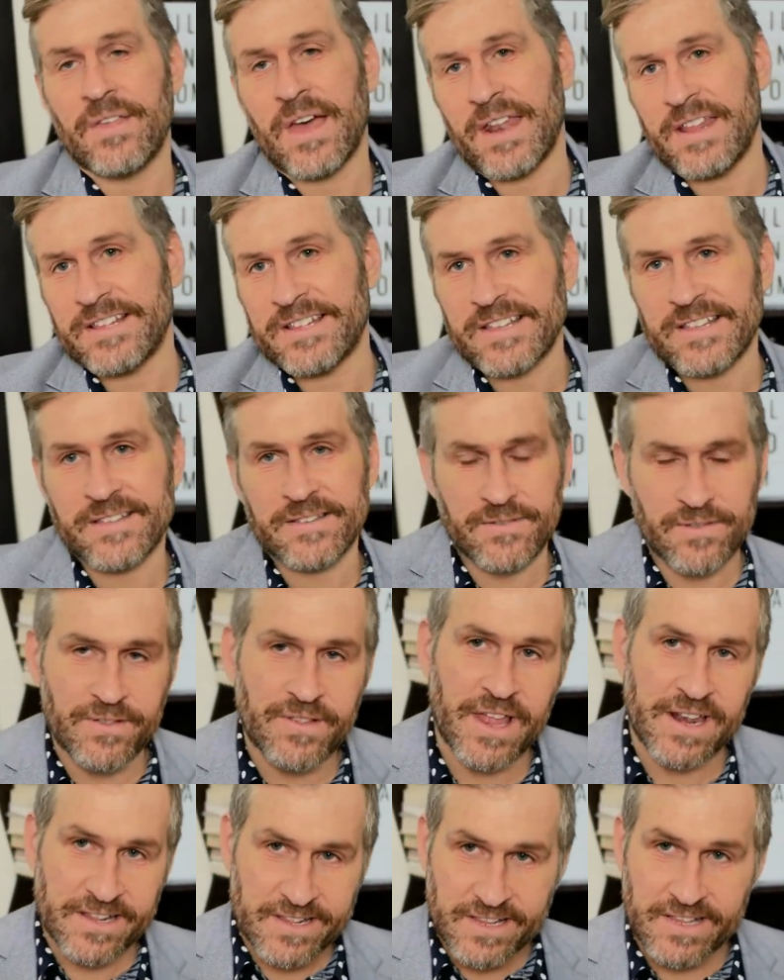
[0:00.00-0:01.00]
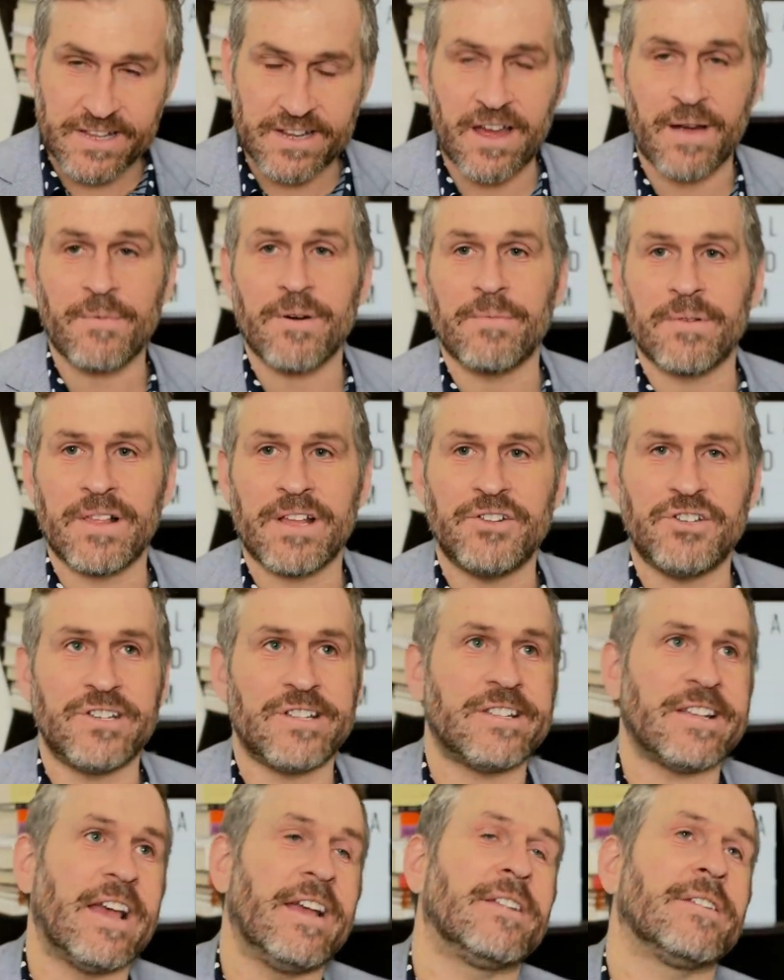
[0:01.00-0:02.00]
That isn't the number, but let's
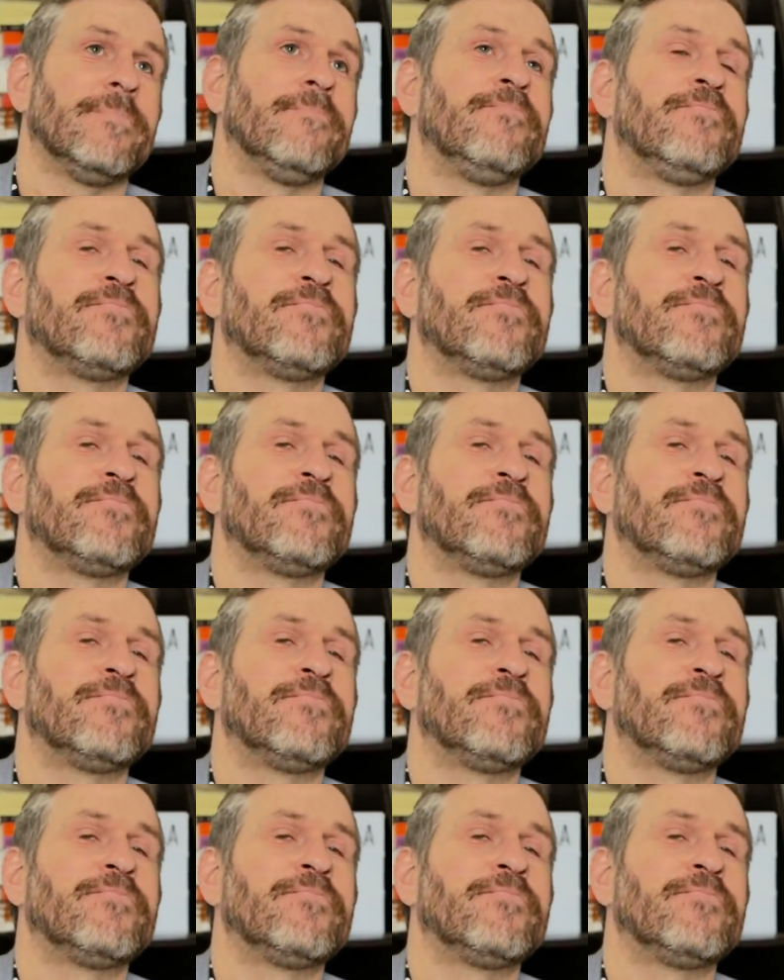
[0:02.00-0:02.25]
just say it.